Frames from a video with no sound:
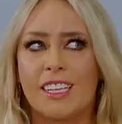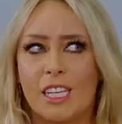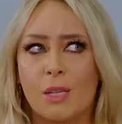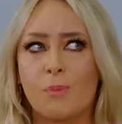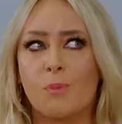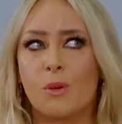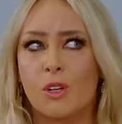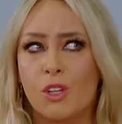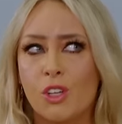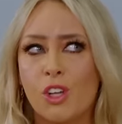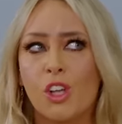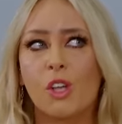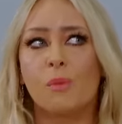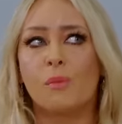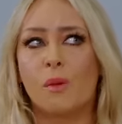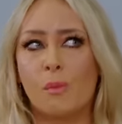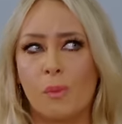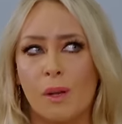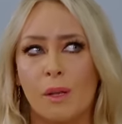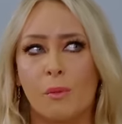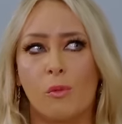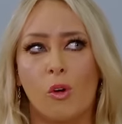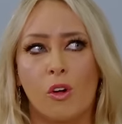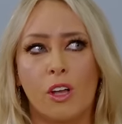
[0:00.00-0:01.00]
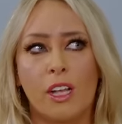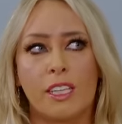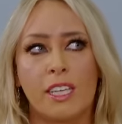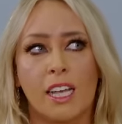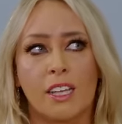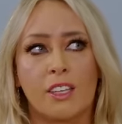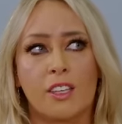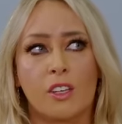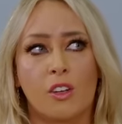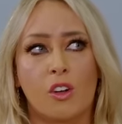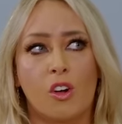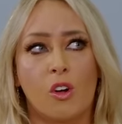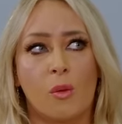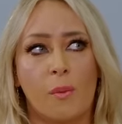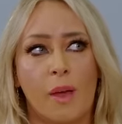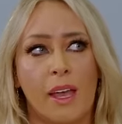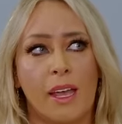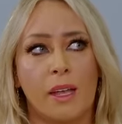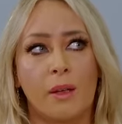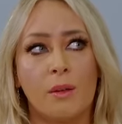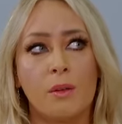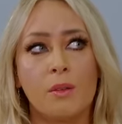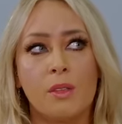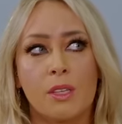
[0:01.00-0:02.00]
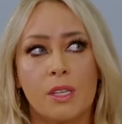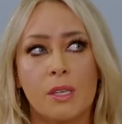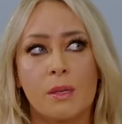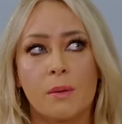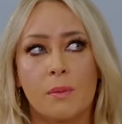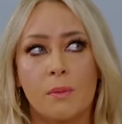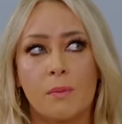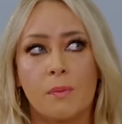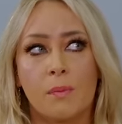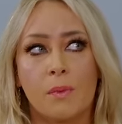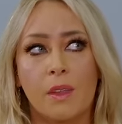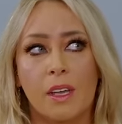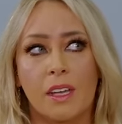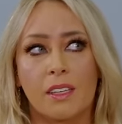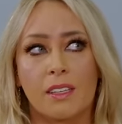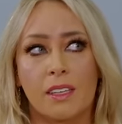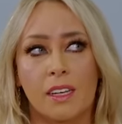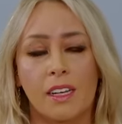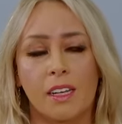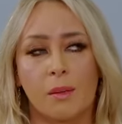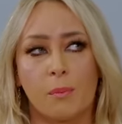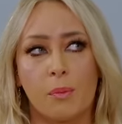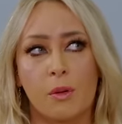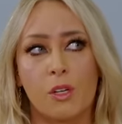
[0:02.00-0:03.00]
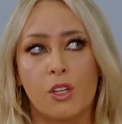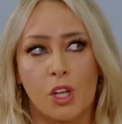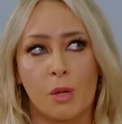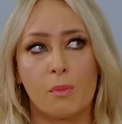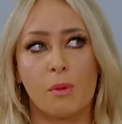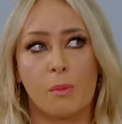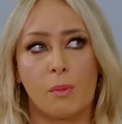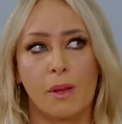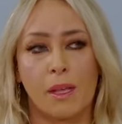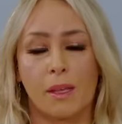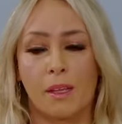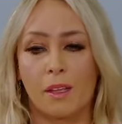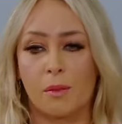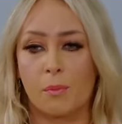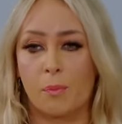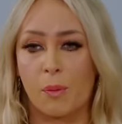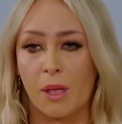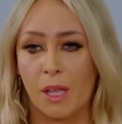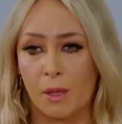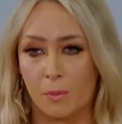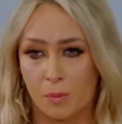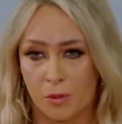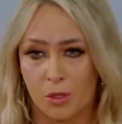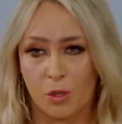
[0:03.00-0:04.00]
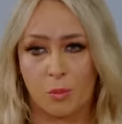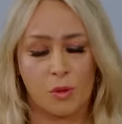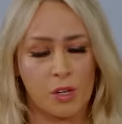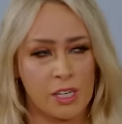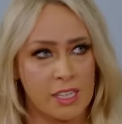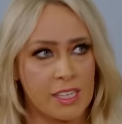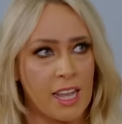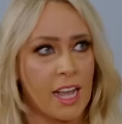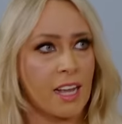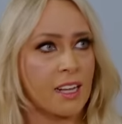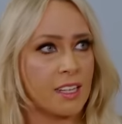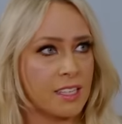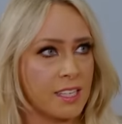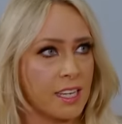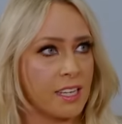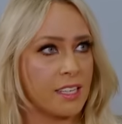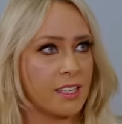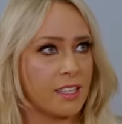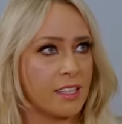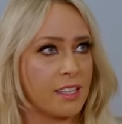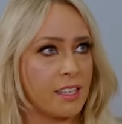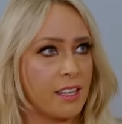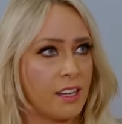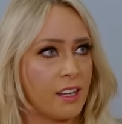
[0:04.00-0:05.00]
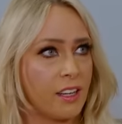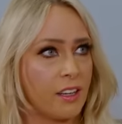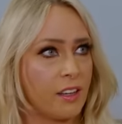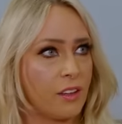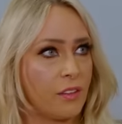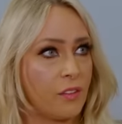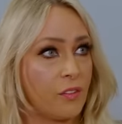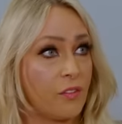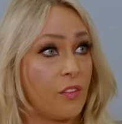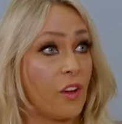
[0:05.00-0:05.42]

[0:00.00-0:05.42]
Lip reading: is presumably why it's had to come out. Hasn't it? Presumably, somebody's accessed her files.